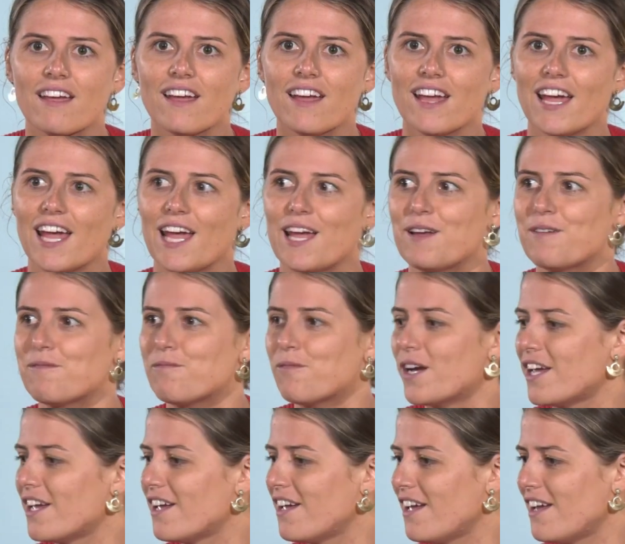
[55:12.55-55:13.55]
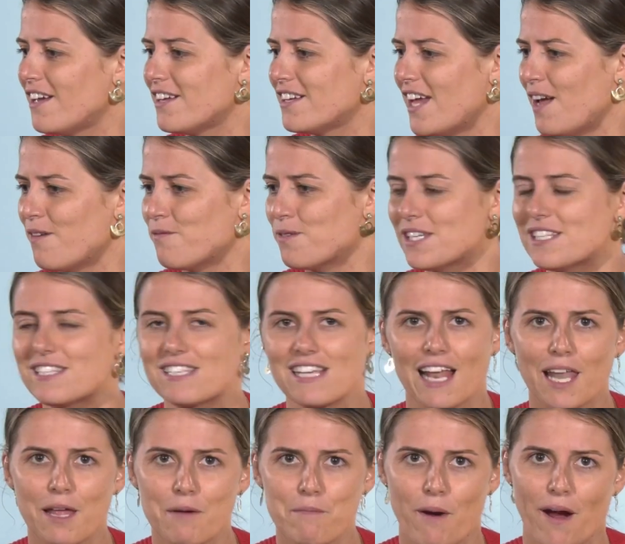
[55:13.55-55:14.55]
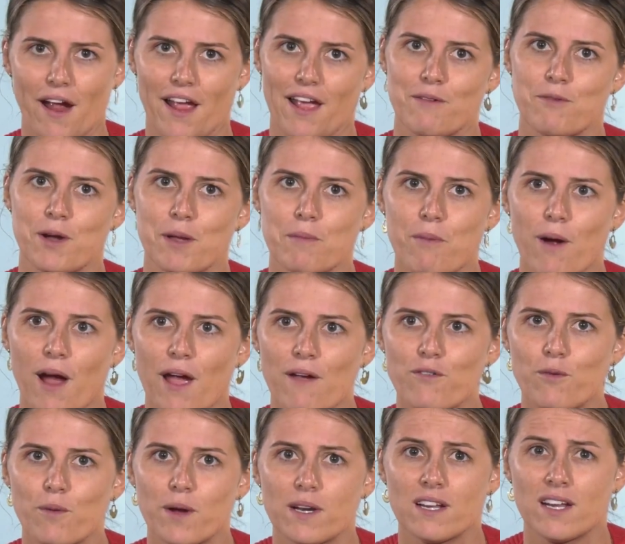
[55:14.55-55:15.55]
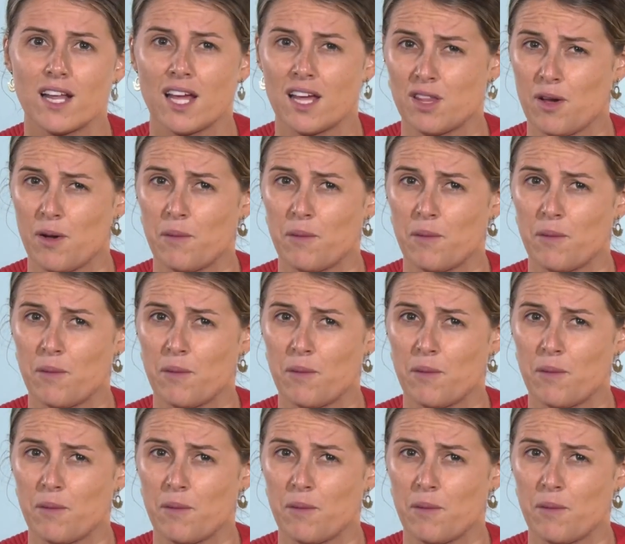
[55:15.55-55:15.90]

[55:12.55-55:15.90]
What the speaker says: and we celebrate and we pray for one another,